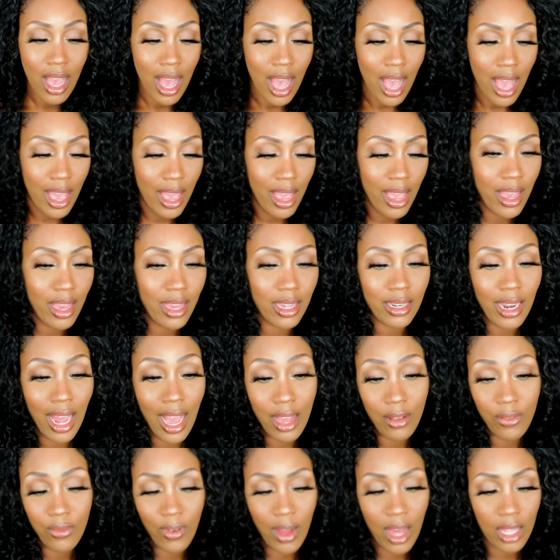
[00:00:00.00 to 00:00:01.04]
and
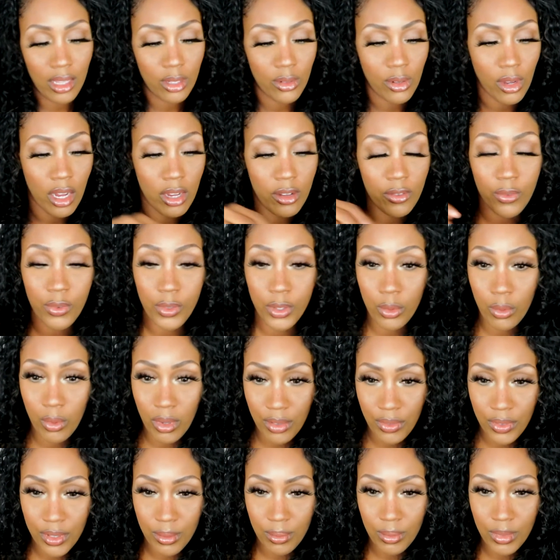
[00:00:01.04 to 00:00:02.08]
I follow a few
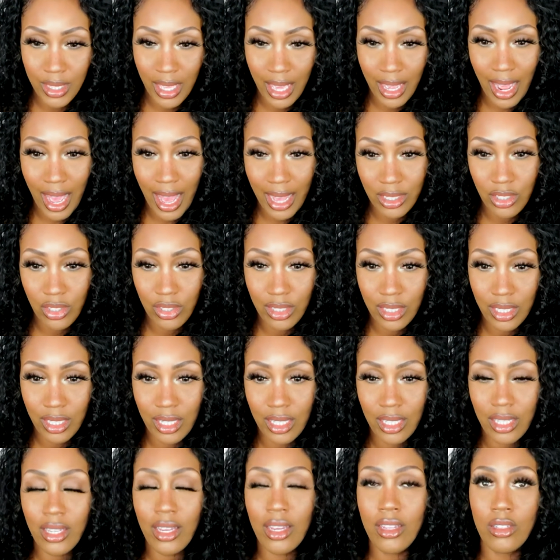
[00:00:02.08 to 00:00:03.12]
of them that
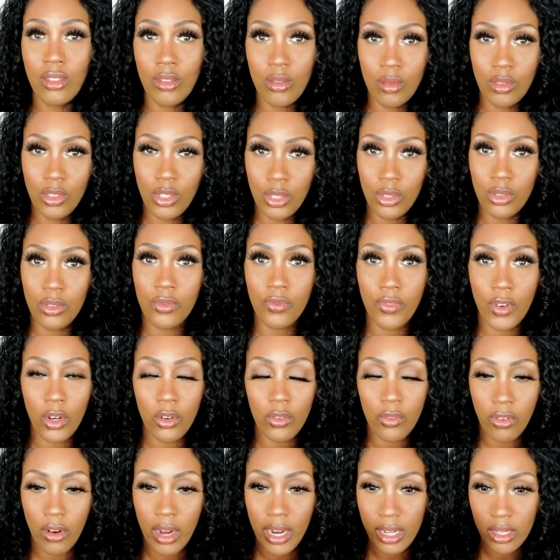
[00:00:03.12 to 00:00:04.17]
actually do
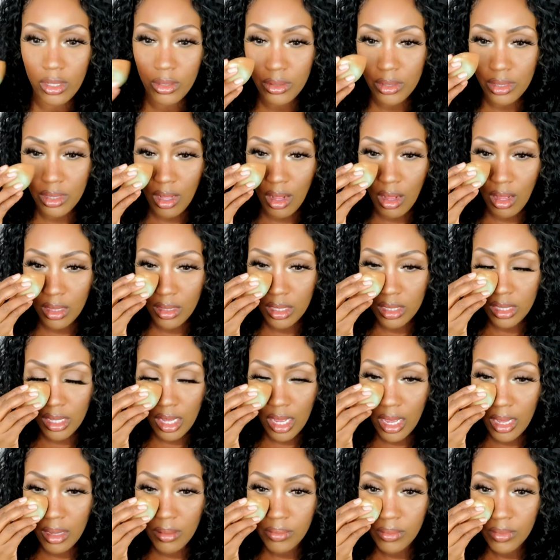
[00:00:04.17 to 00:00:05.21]
faux freckles all the
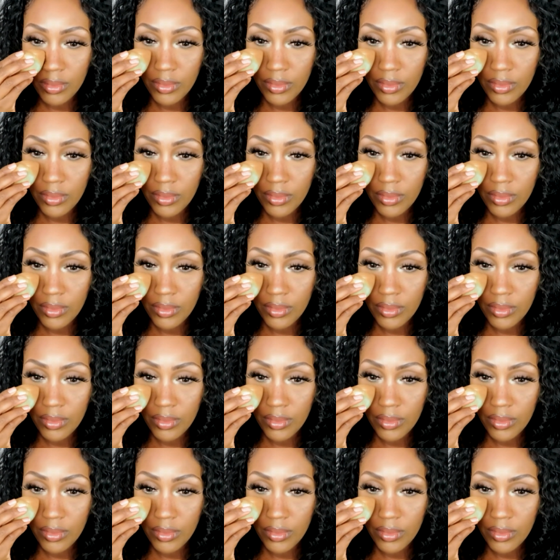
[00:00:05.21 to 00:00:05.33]
time.